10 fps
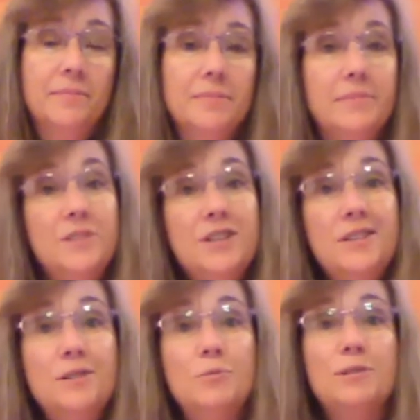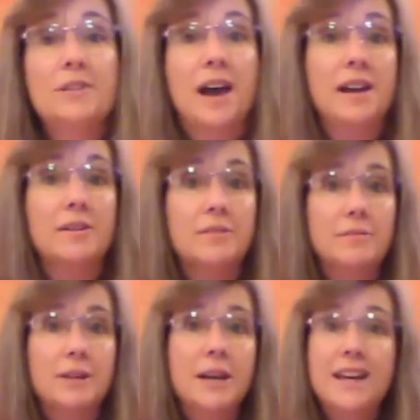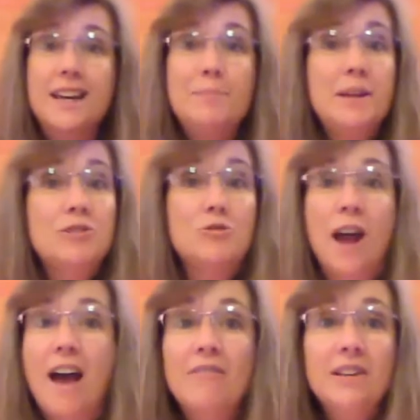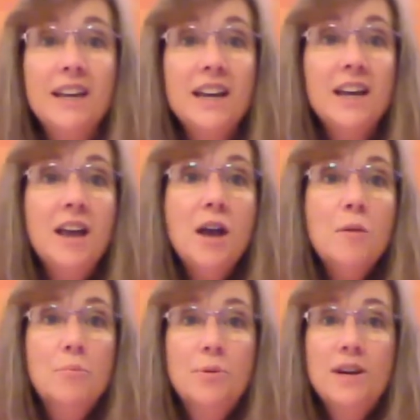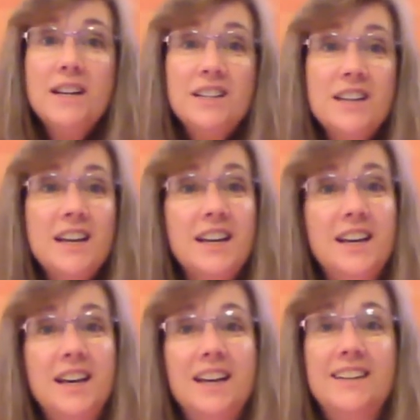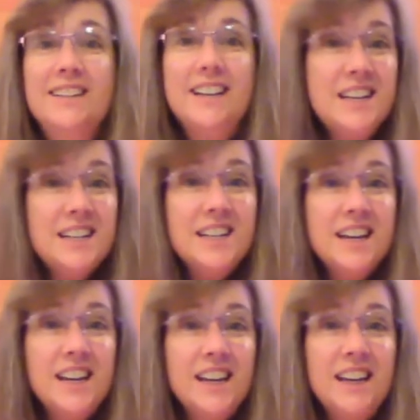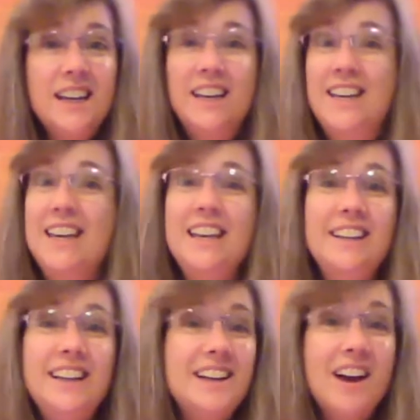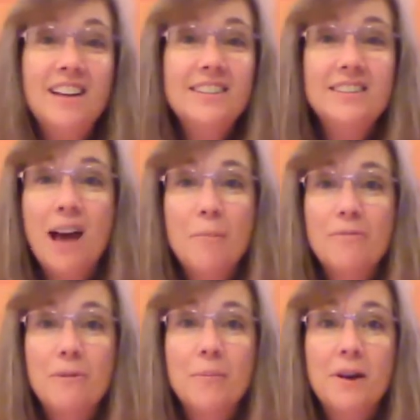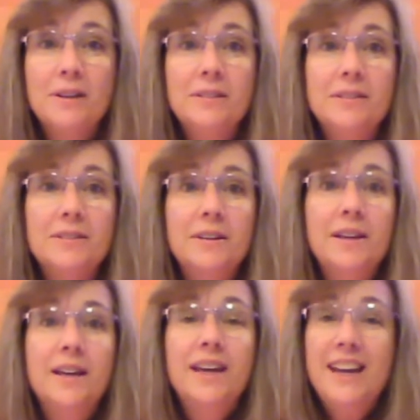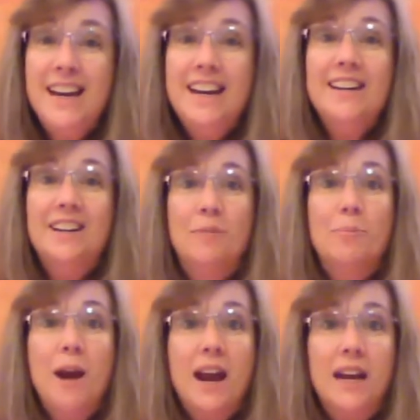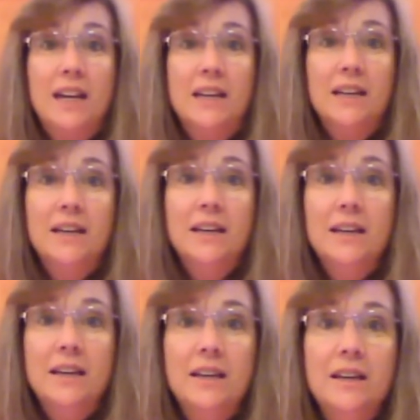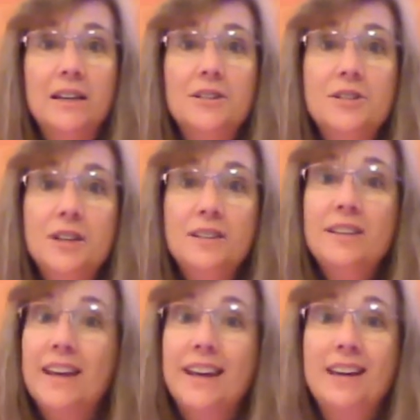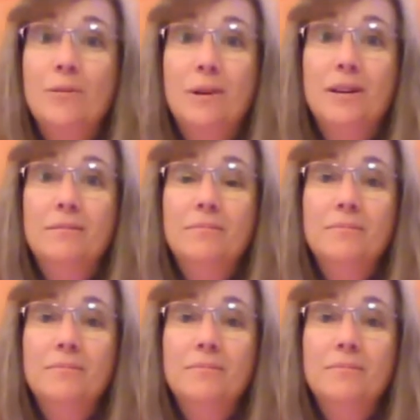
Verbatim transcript: And Jesus was tired. He'd been traveling, preaching, teaching, healing nonstop for months, he needed a break, just like anyone.